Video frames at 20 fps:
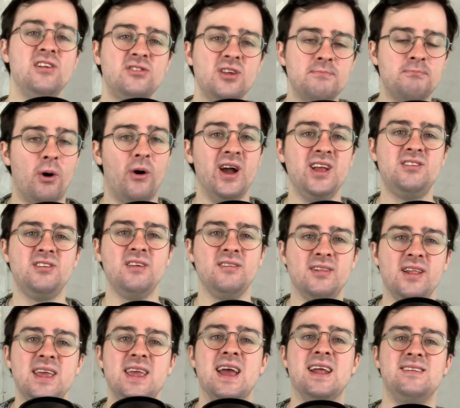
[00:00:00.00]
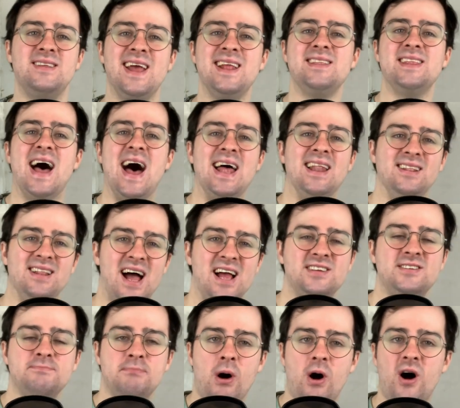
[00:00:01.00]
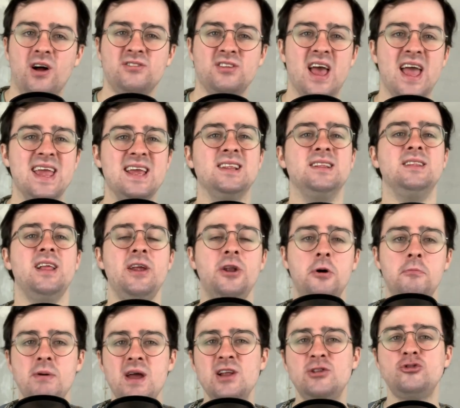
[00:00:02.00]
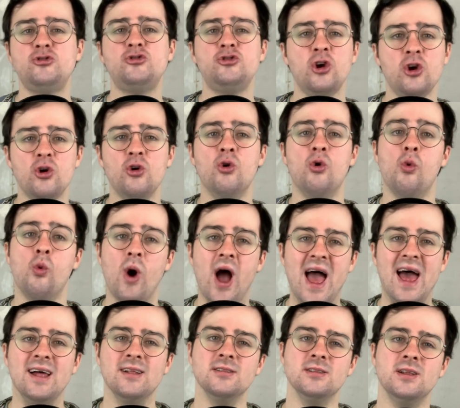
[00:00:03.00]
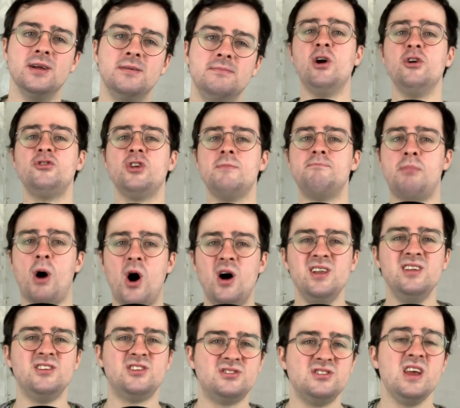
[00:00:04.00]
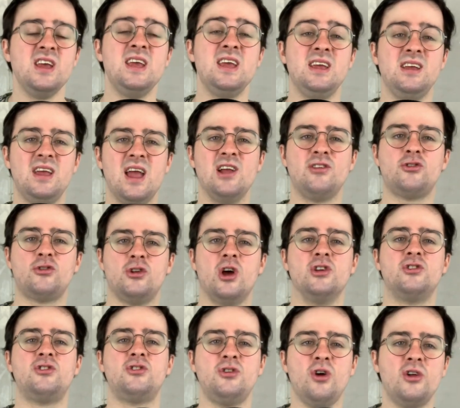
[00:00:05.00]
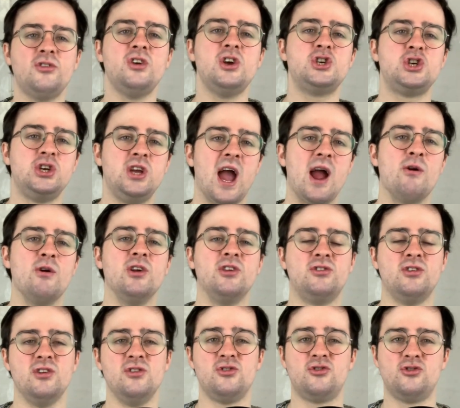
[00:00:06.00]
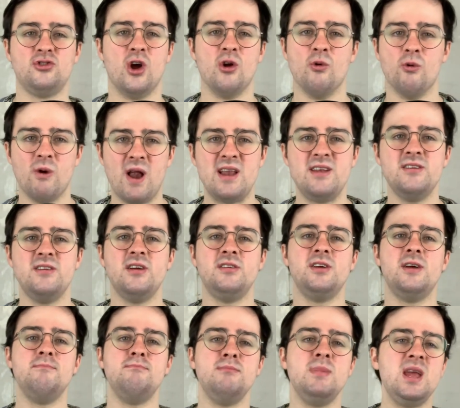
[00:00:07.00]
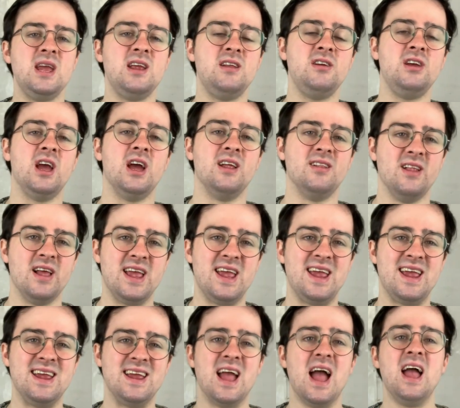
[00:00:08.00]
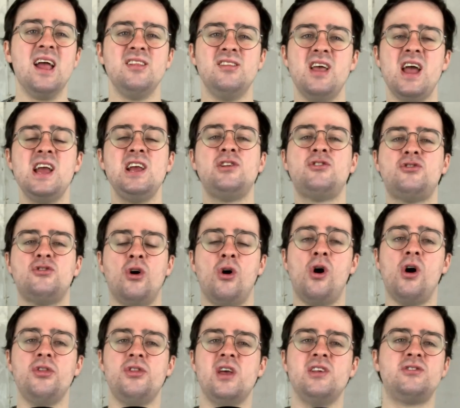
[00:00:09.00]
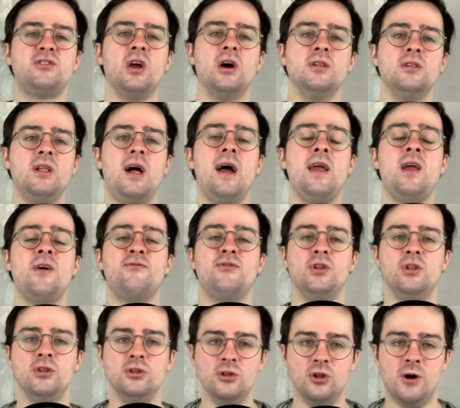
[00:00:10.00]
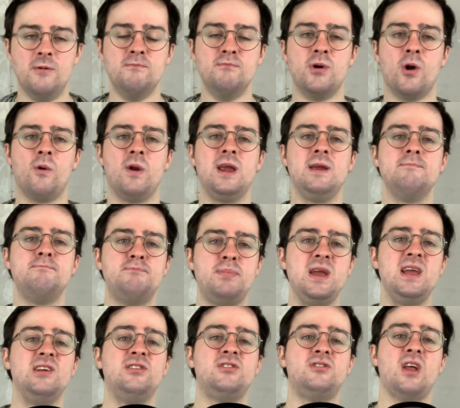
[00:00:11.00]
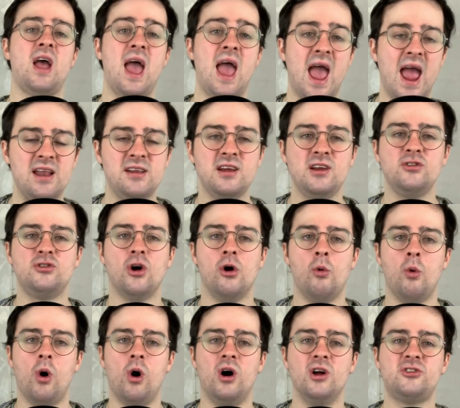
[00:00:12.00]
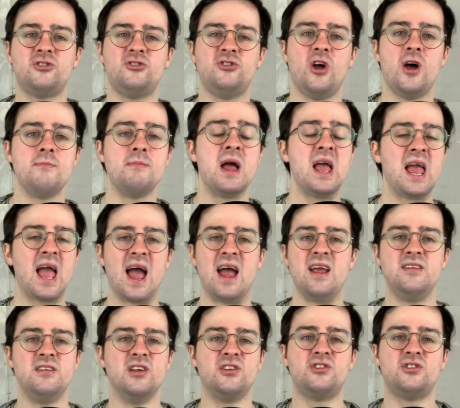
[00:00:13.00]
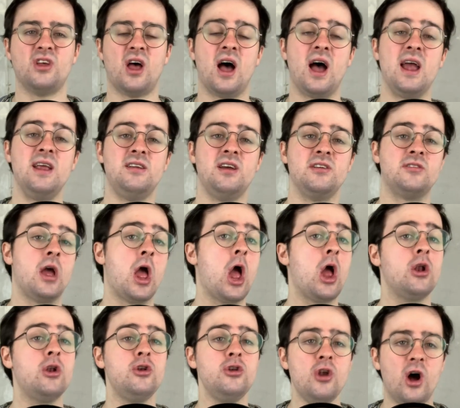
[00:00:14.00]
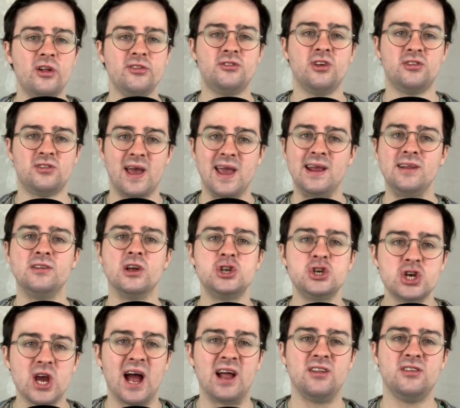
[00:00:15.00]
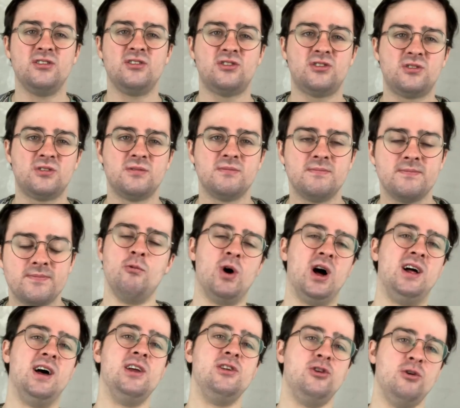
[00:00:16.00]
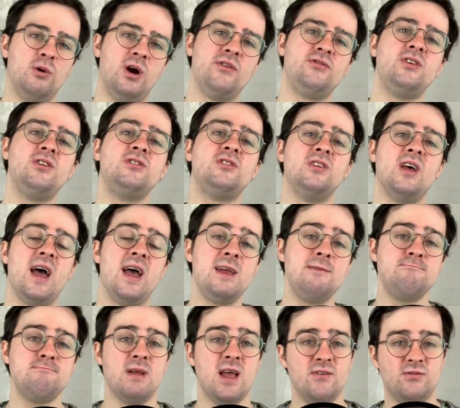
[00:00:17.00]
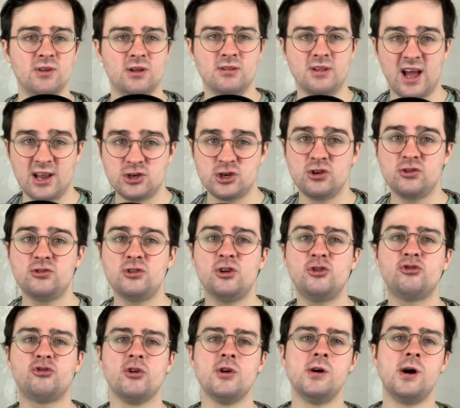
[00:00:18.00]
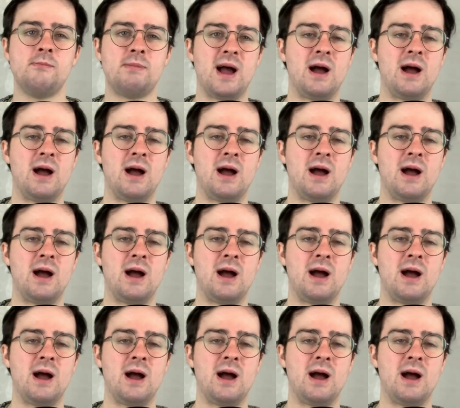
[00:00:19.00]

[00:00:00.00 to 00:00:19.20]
disappointingly, it did that last part a little bit too well, because upon seeing it, the Scottish garrison surrendered immediately. They saw this Goliath lumbering beast heading towards them and decided not to take the chance. And while I do have to say, if the legends are true